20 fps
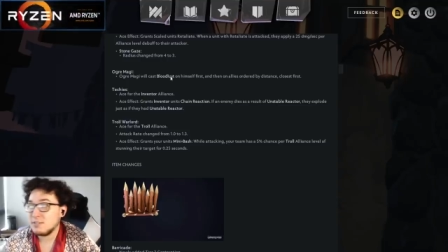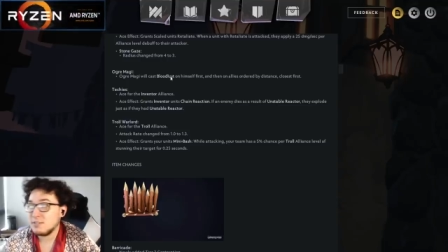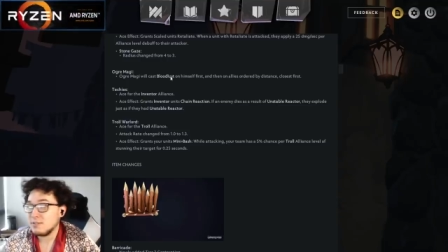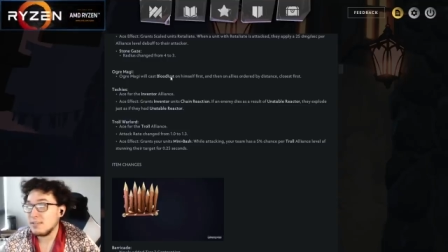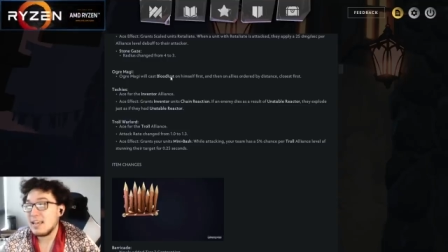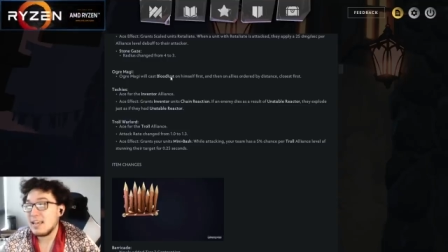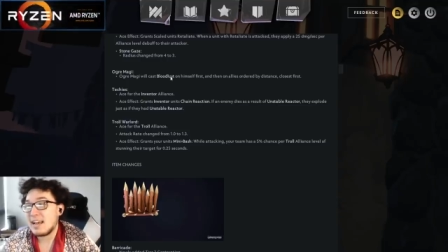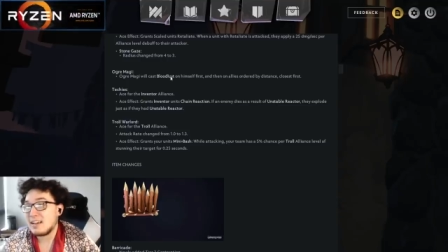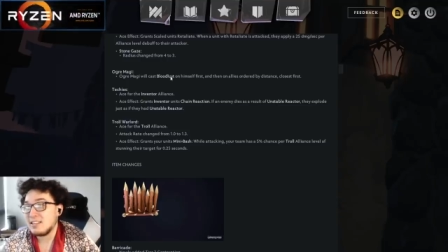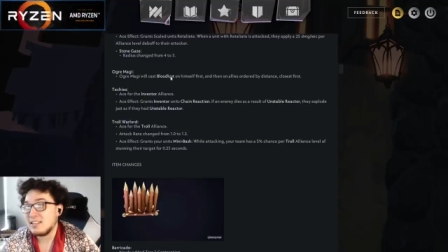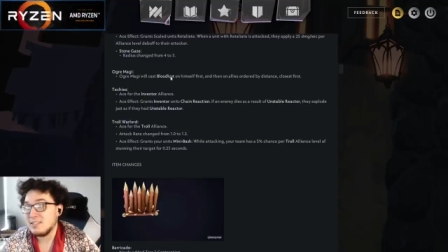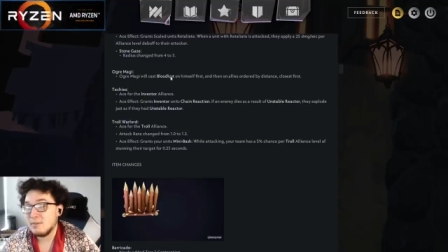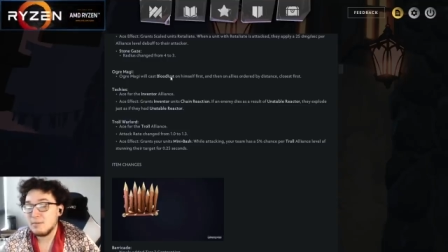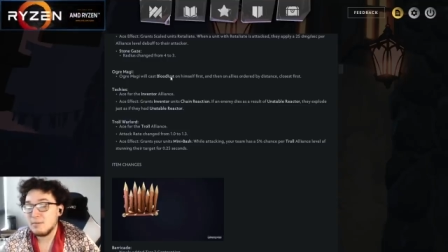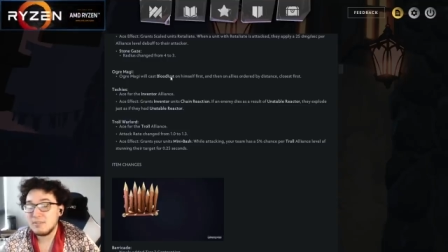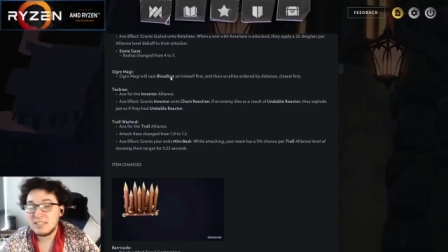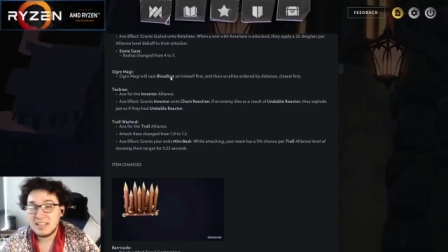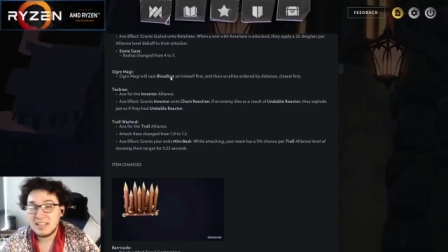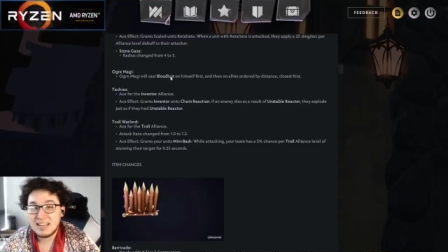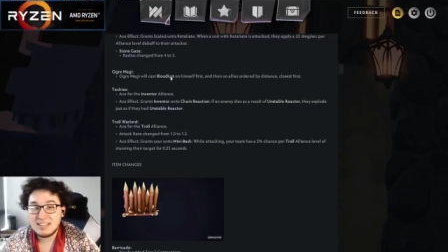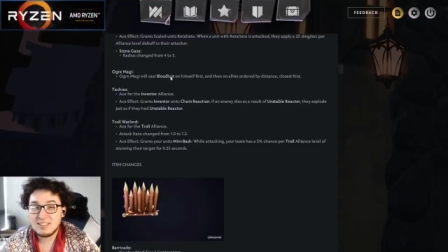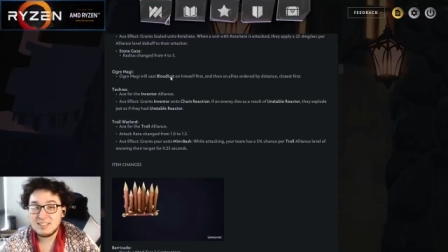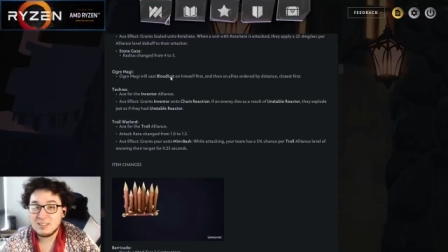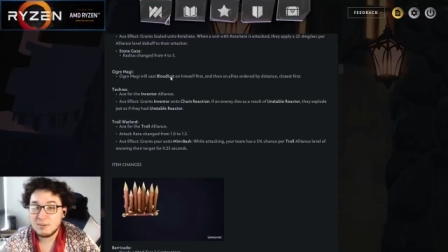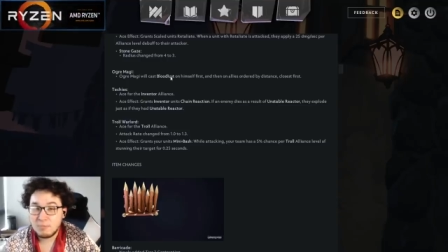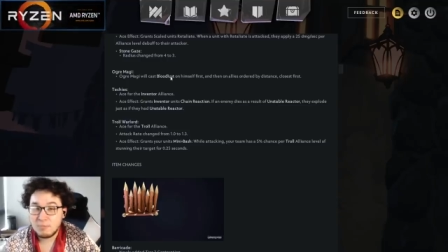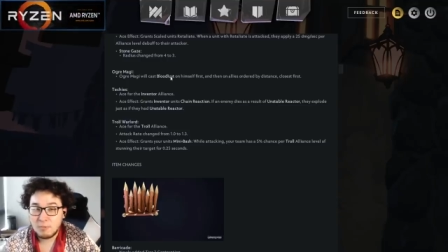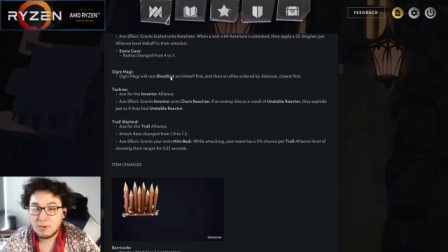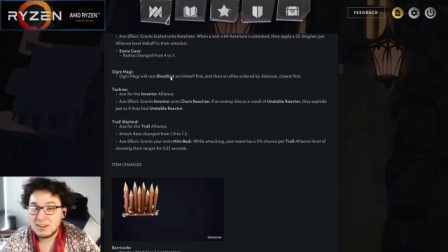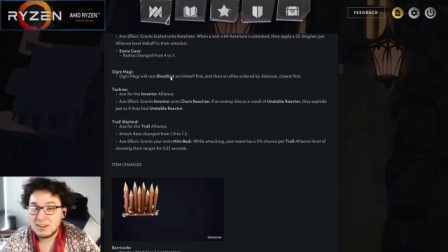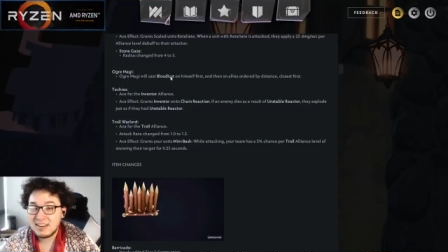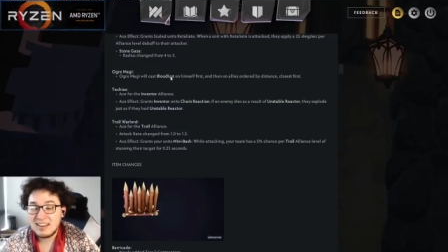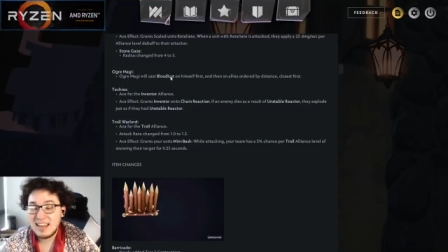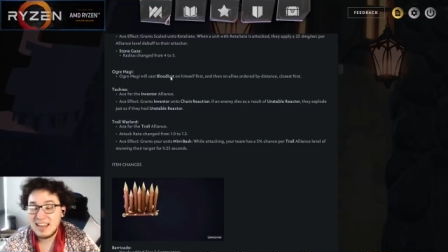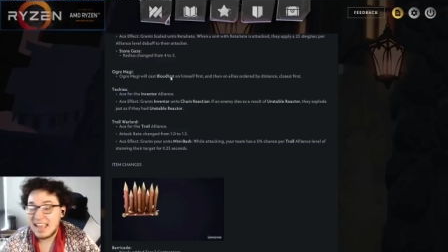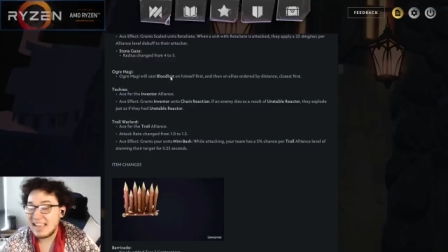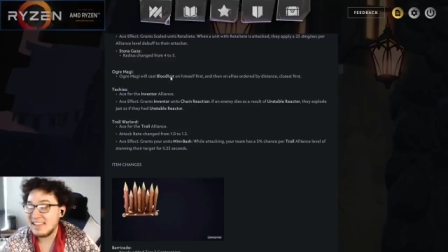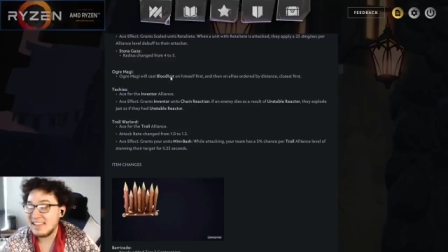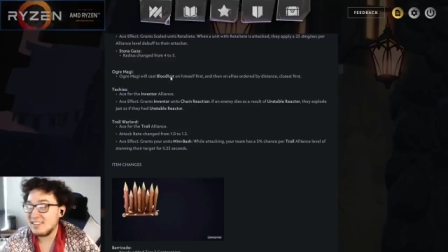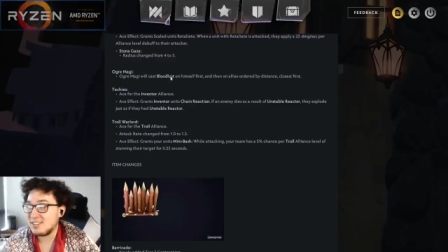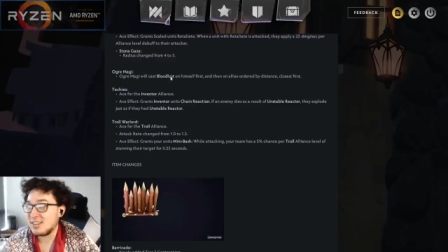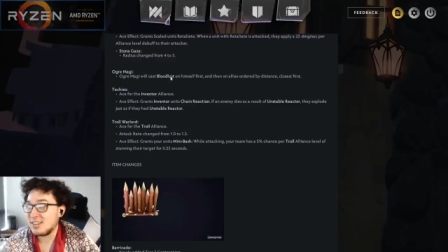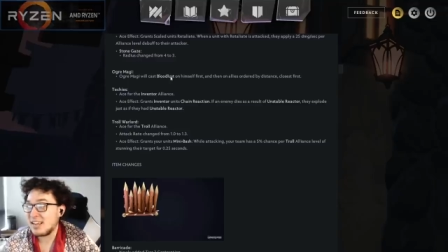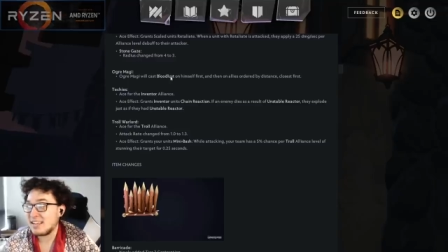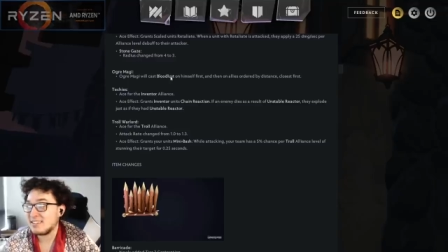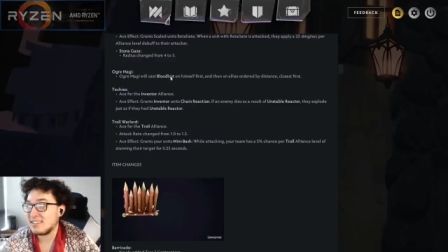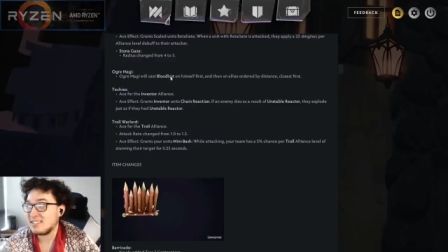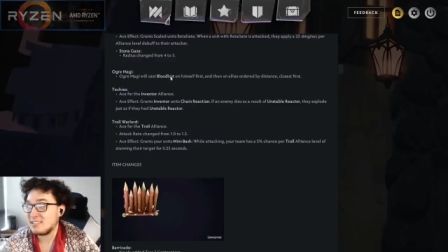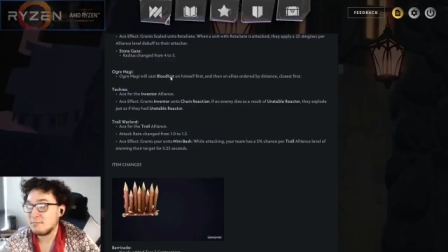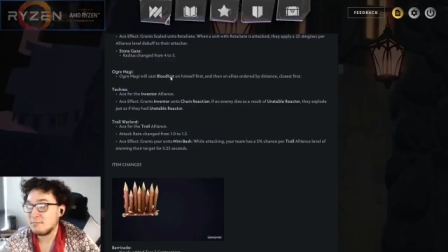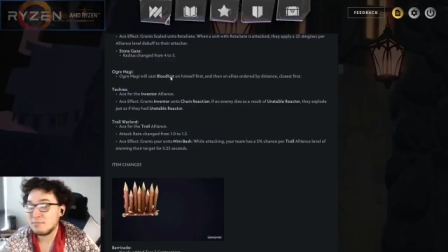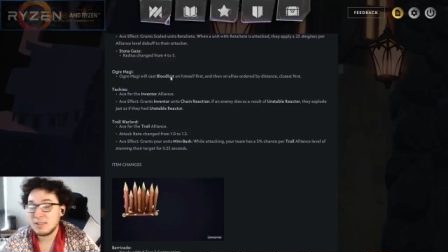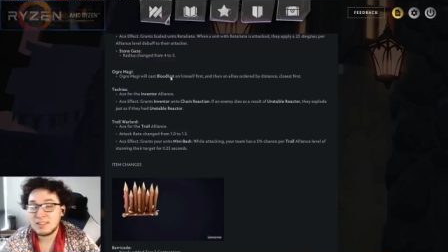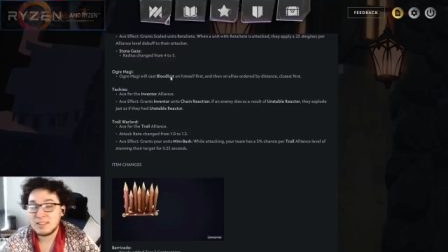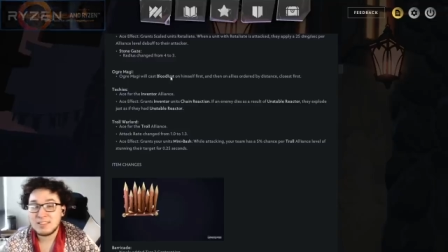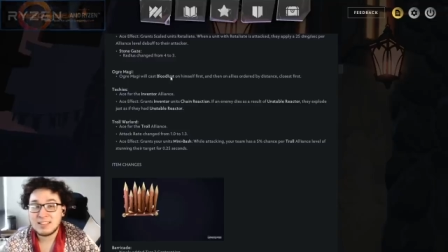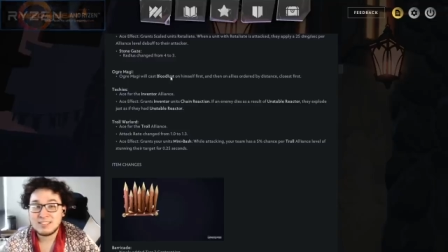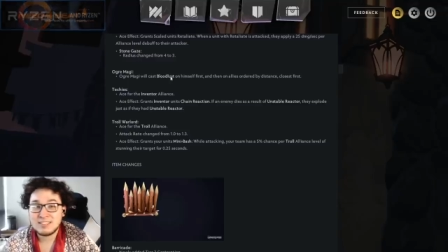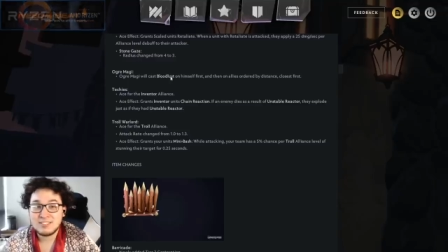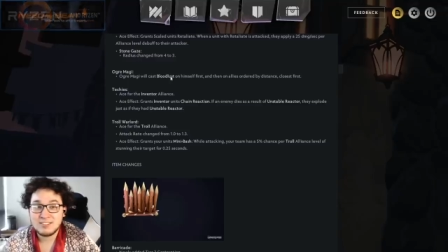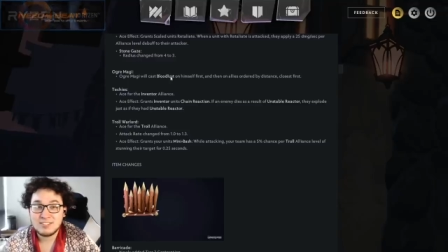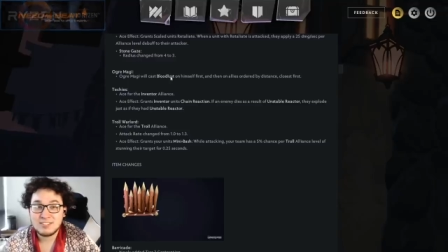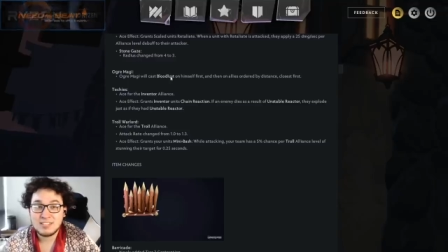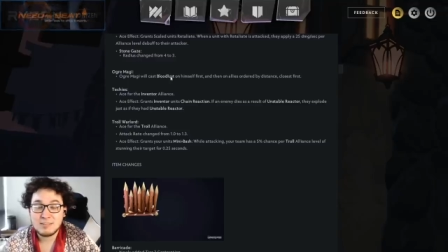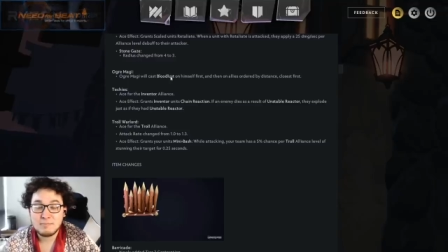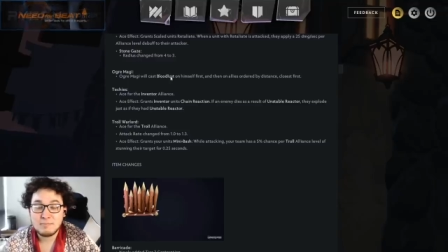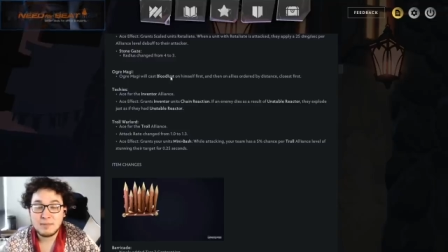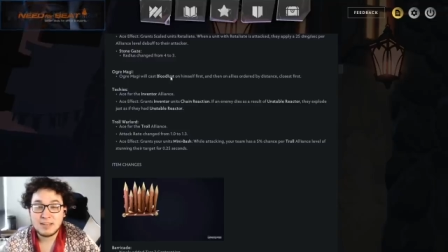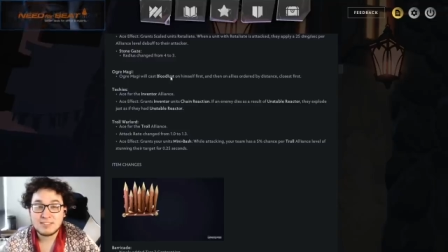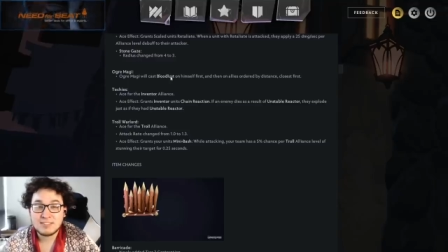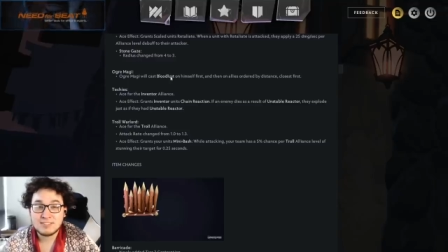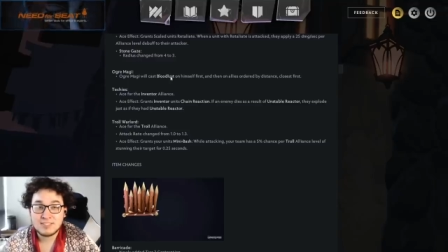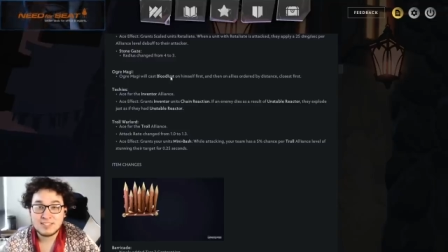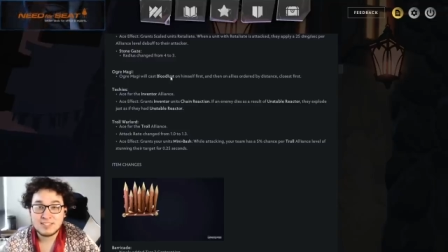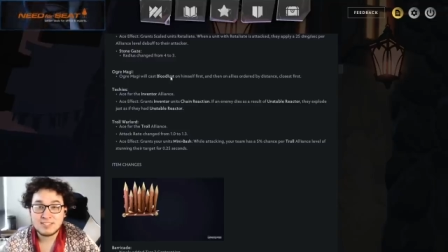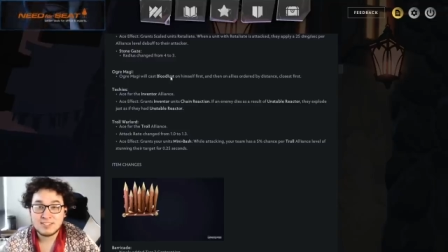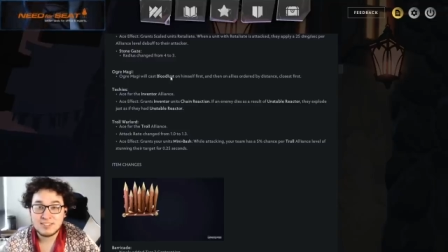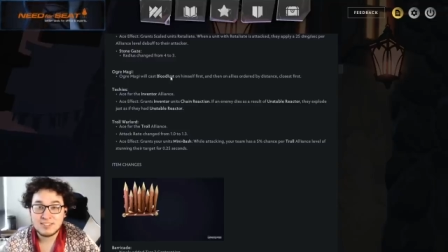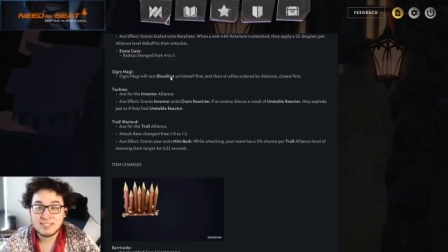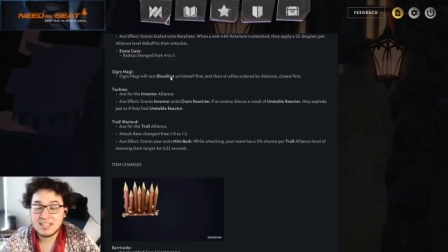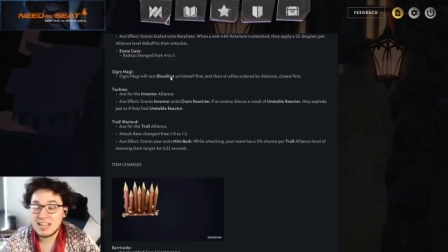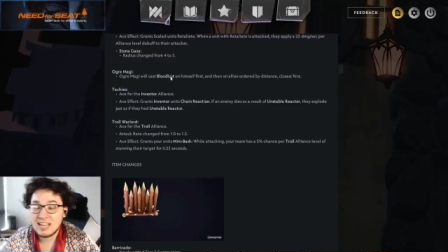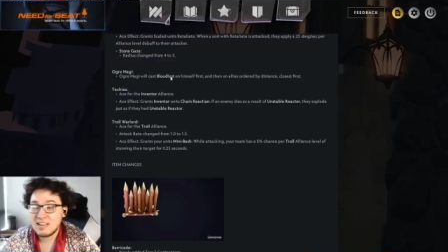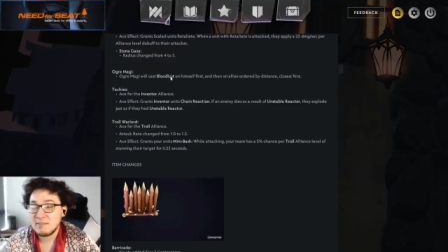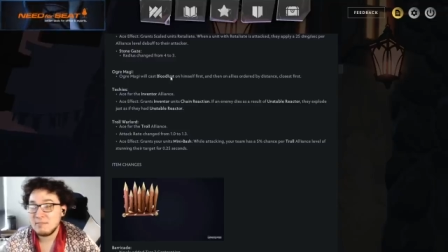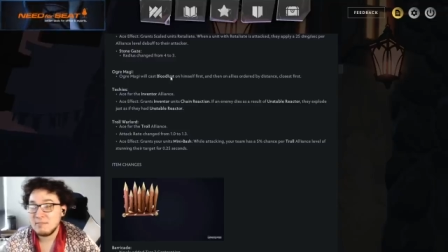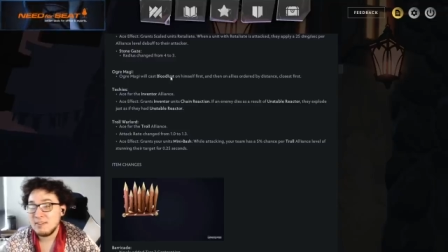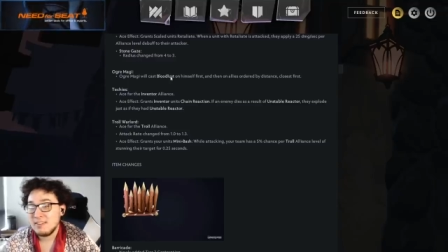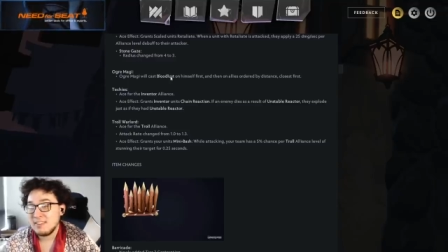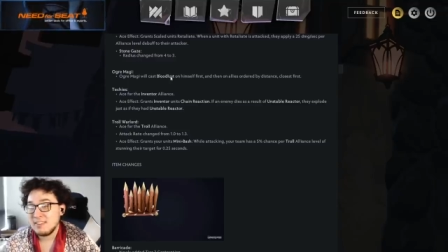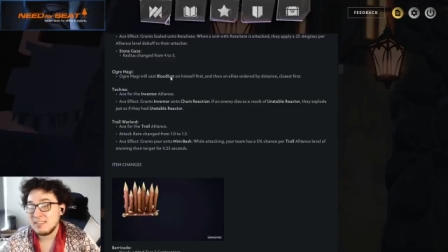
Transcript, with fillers: so yeah, you won't get the 1 in 8 chance to bloodlust your DPSer at the start of the game.